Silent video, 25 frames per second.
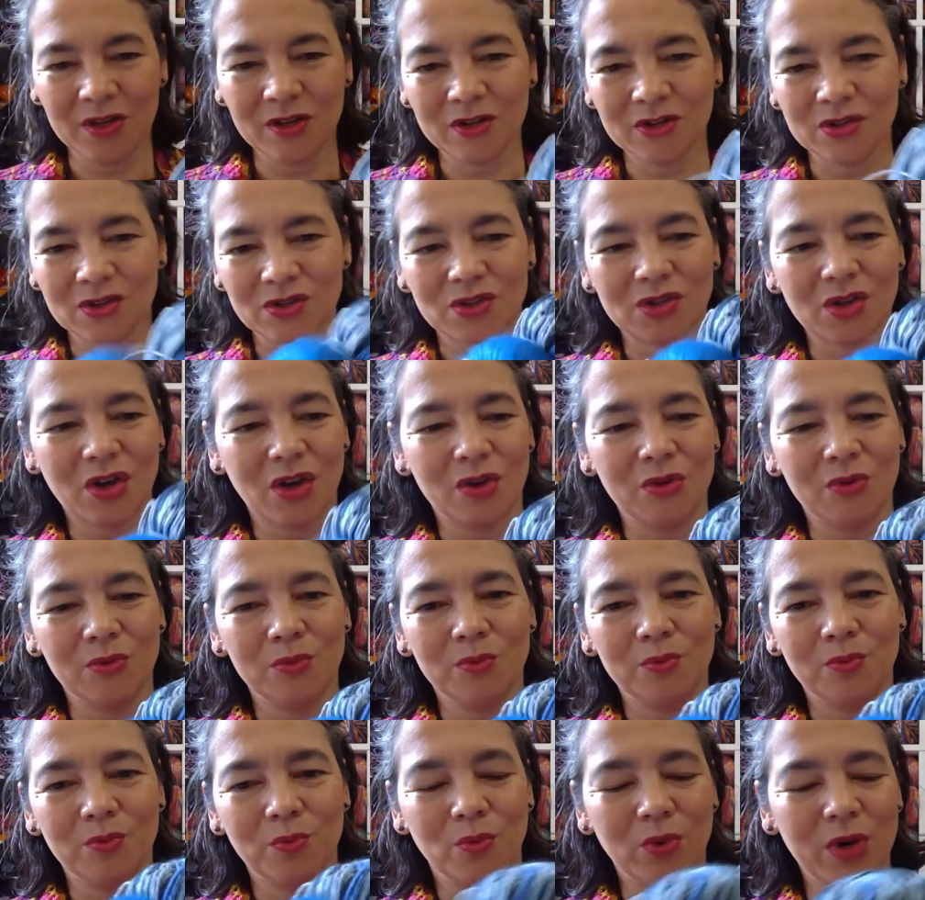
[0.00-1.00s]
so
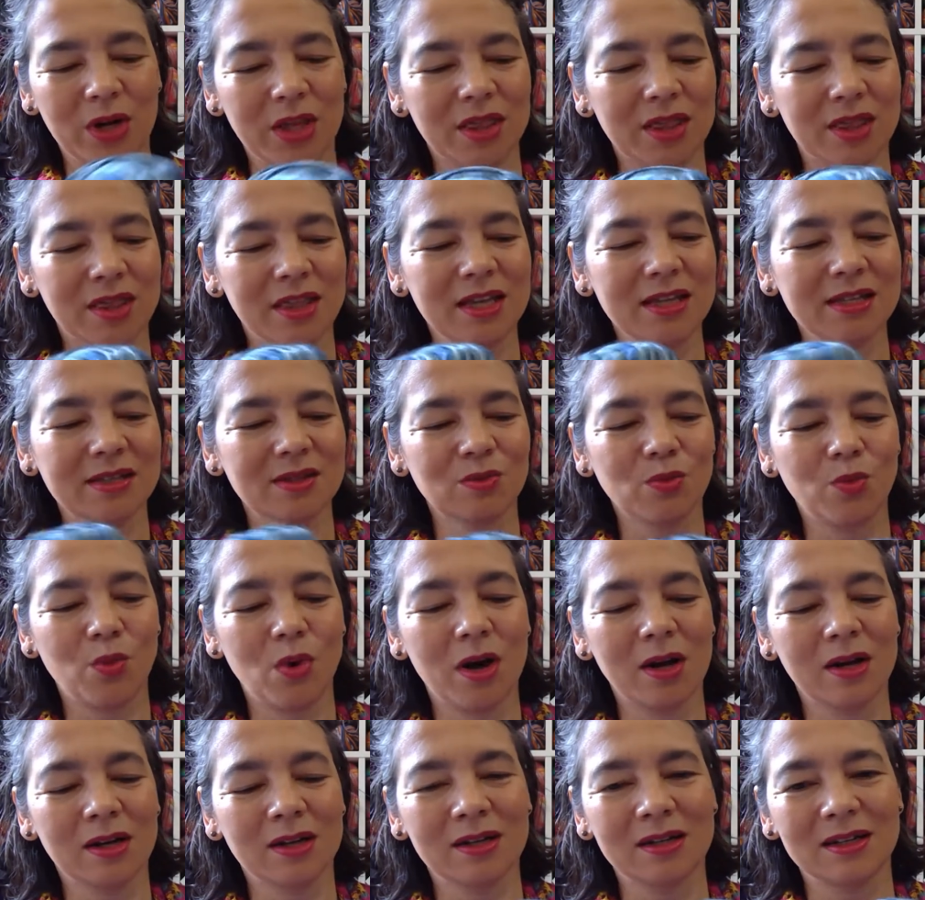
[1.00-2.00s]
with this
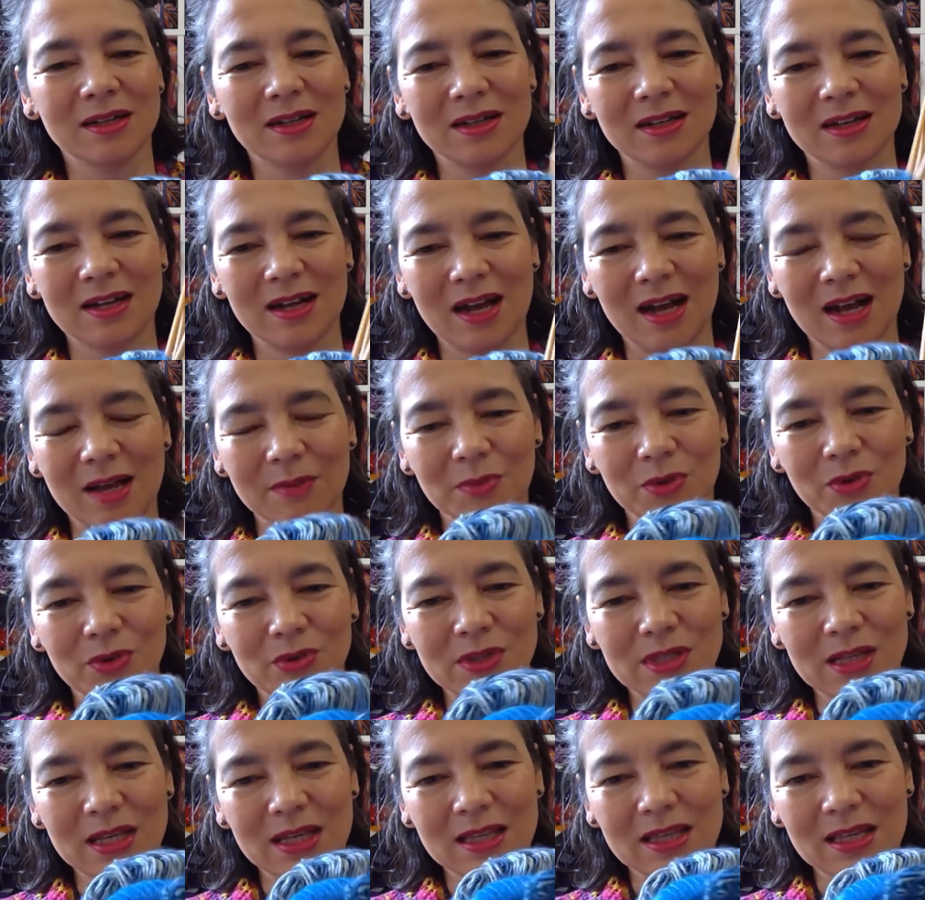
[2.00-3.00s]
one, I'm
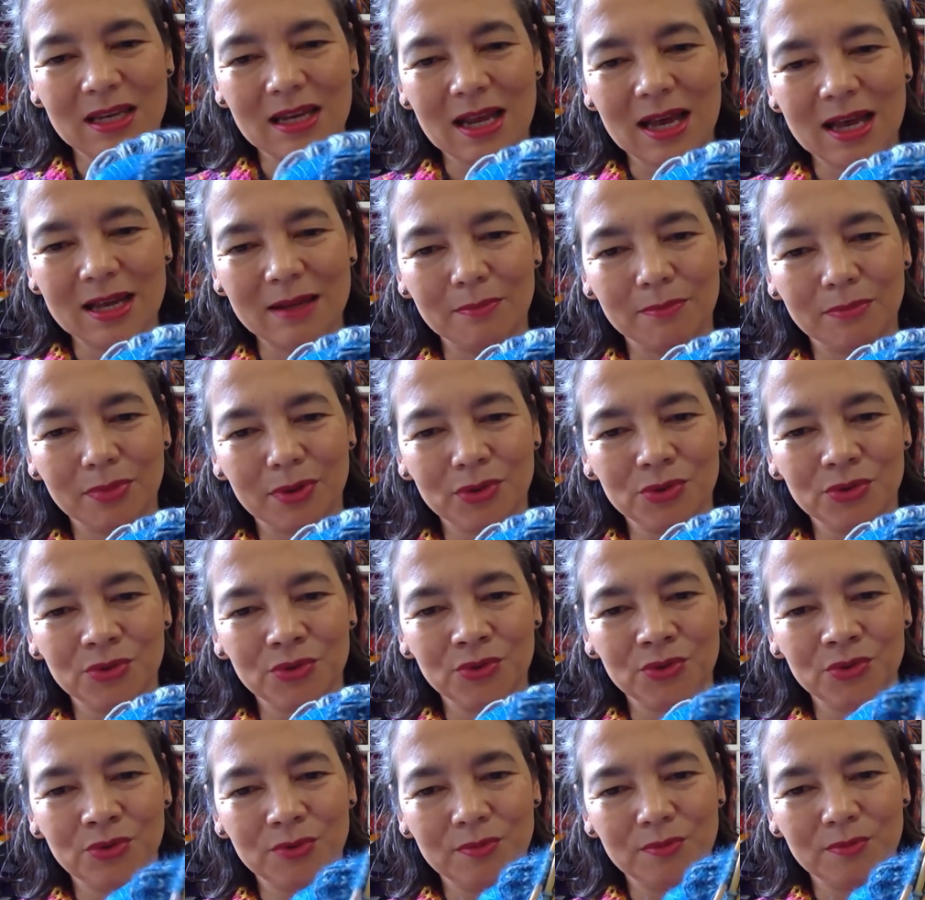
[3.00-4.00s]
using the light
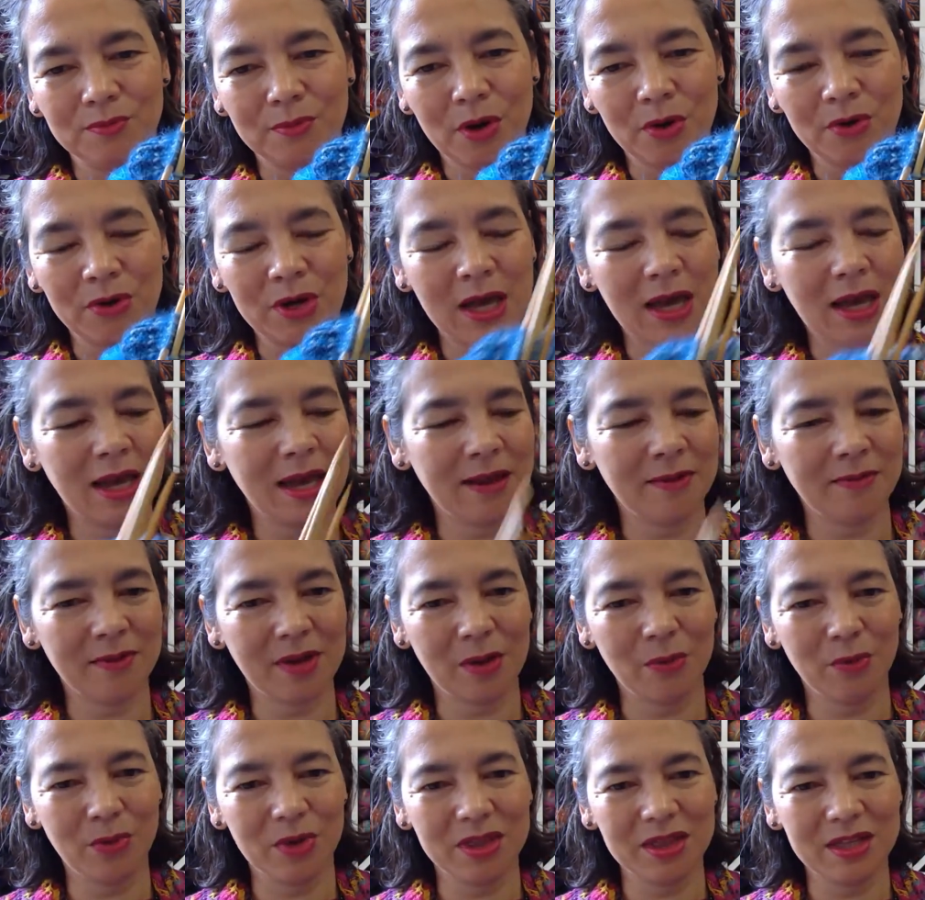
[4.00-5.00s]
blue mohair,
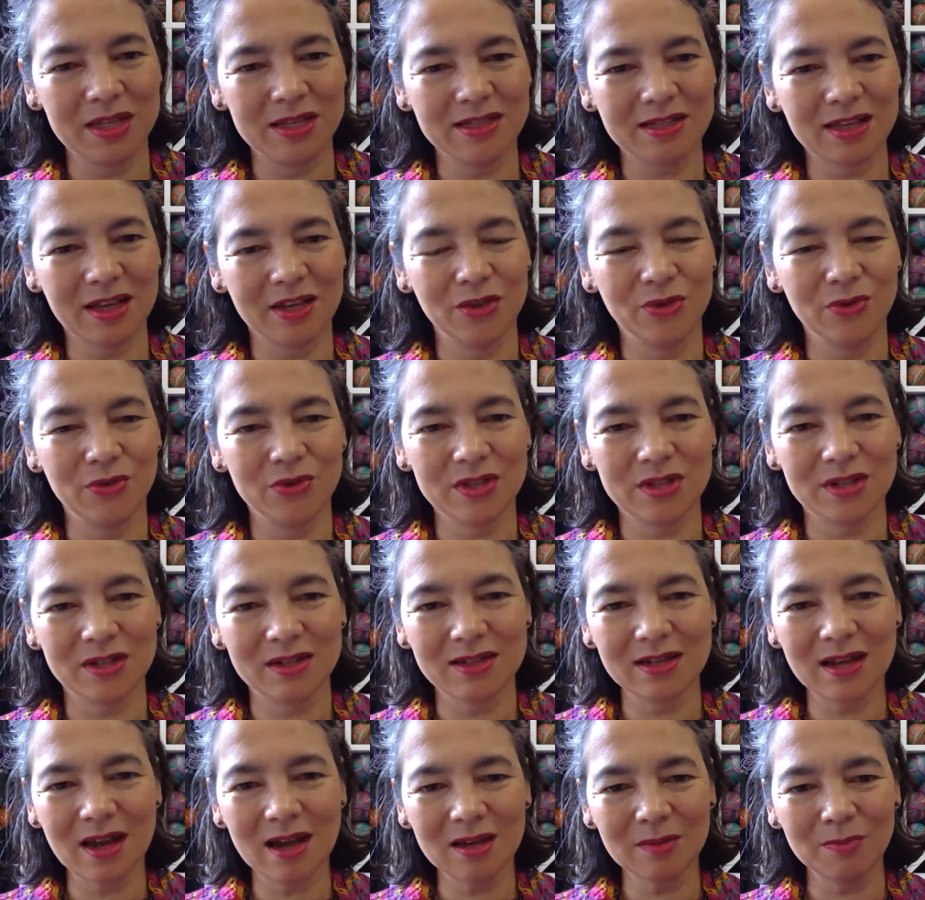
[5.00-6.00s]
and with this I used a
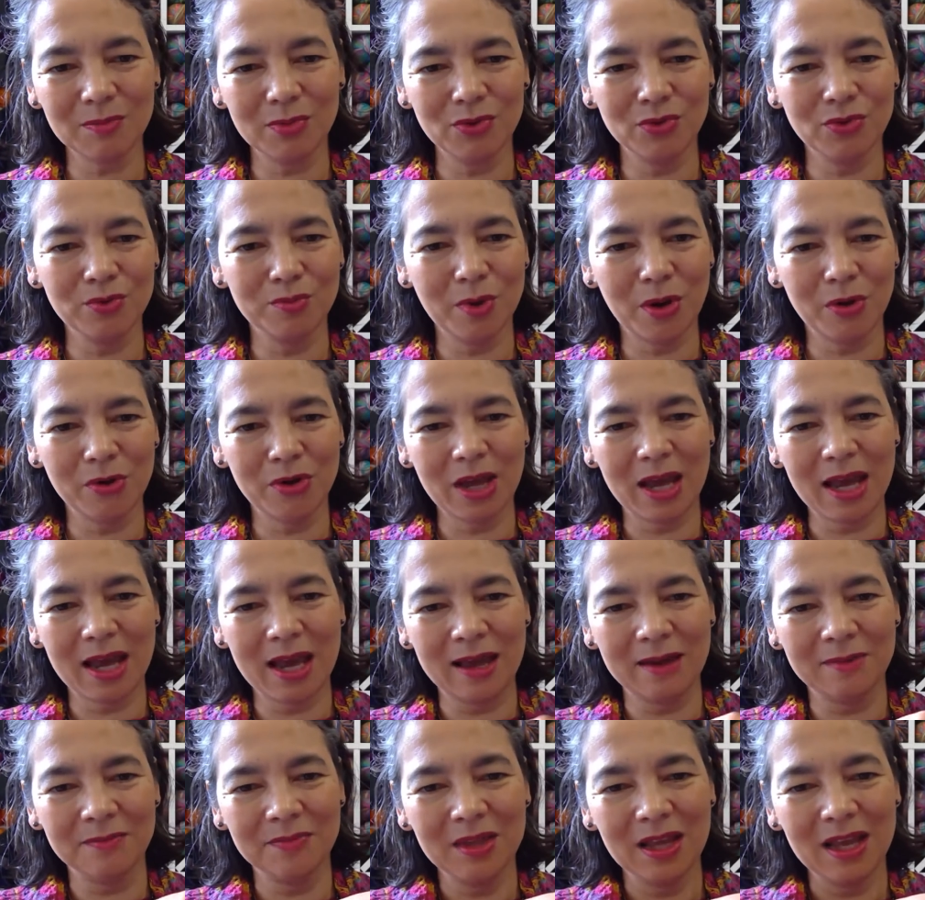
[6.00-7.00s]
dark blue
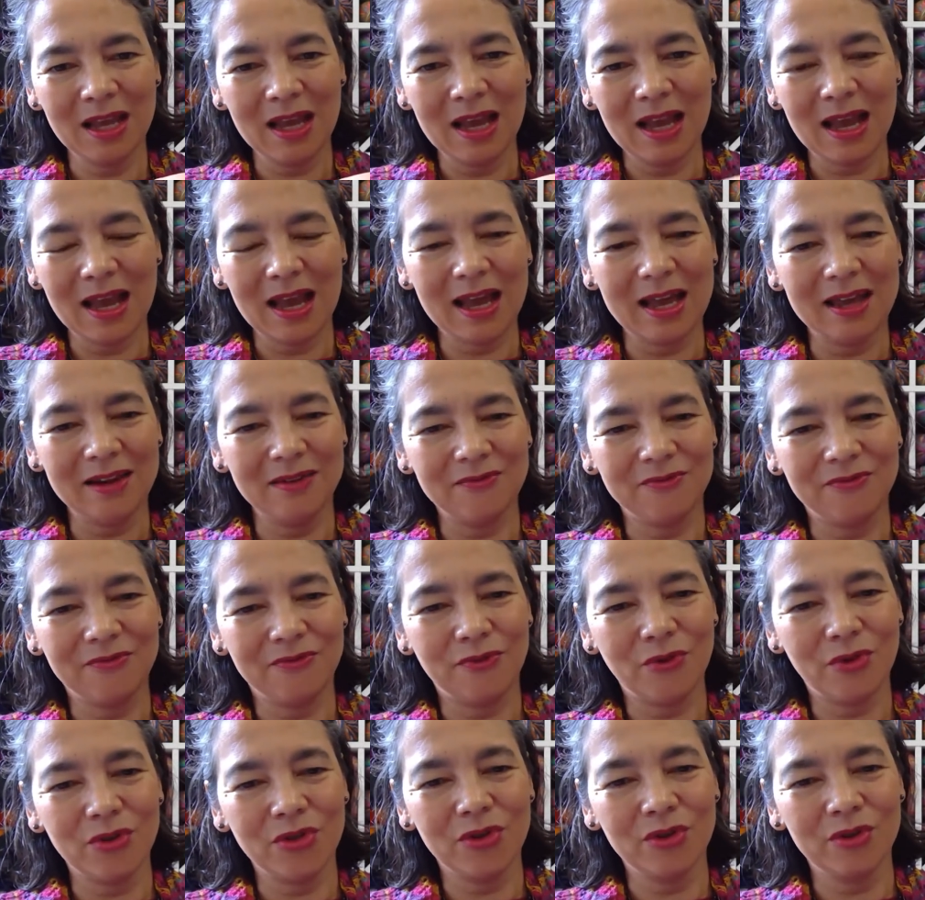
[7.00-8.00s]
mohair. And
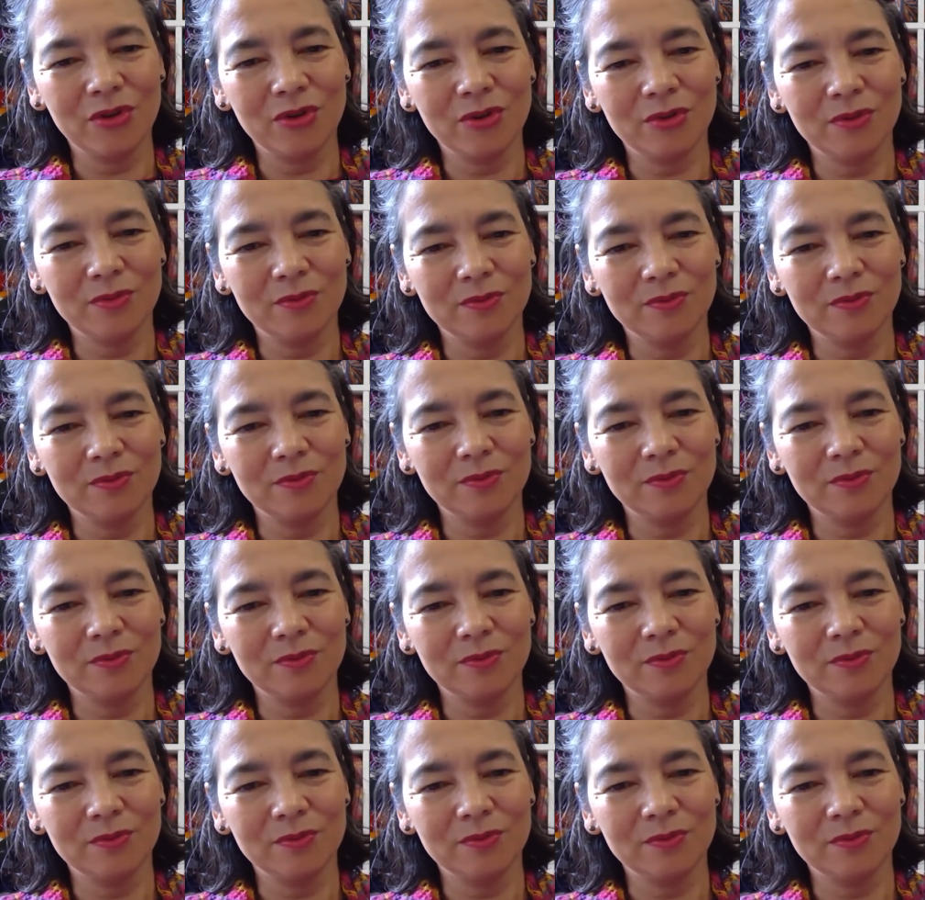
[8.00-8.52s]
for the